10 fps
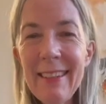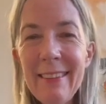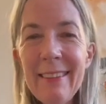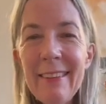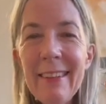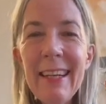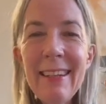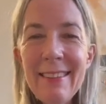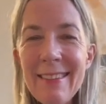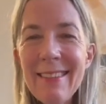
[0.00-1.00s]
hear your
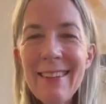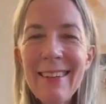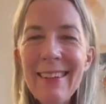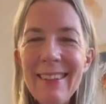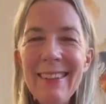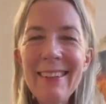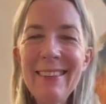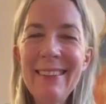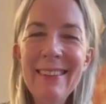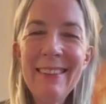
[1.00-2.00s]
answer.
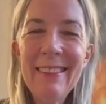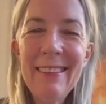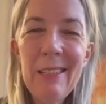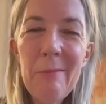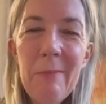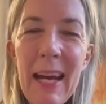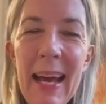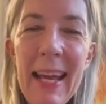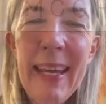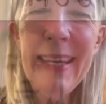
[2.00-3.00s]

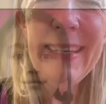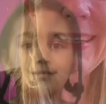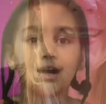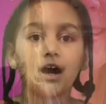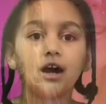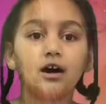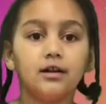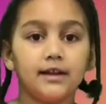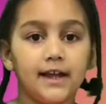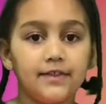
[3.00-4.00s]
Bye. Hi, Holly.